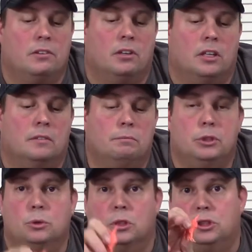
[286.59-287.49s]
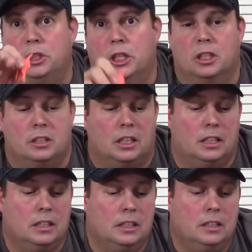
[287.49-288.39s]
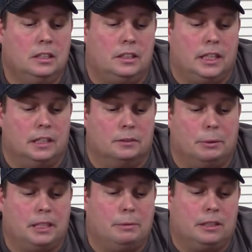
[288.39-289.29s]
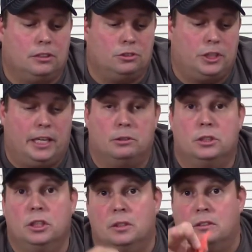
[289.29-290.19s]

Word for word: So be sure to share and uh, tell everybody about this channel too.